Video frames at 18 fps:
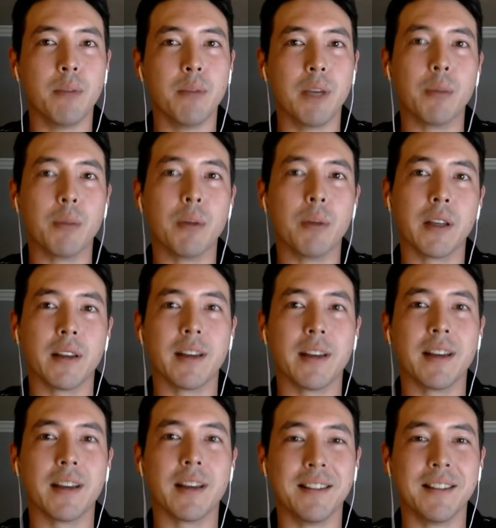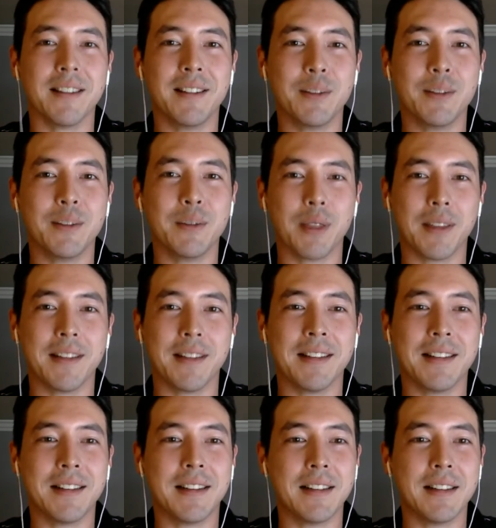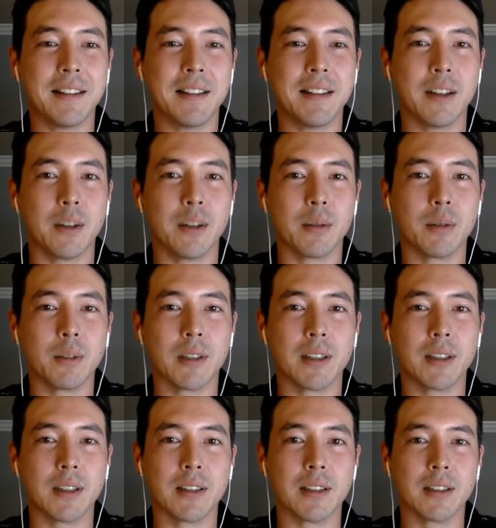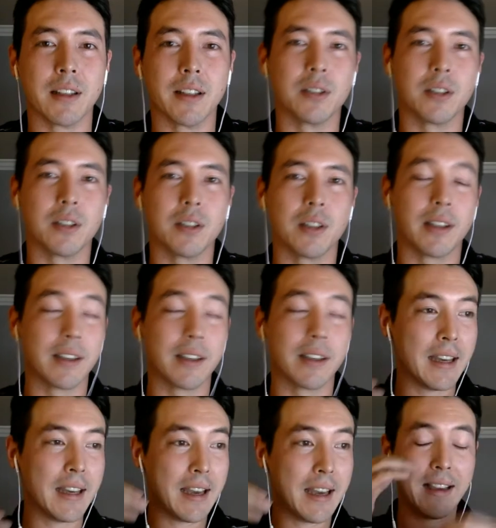make money in the end with it, you know, because like you said, like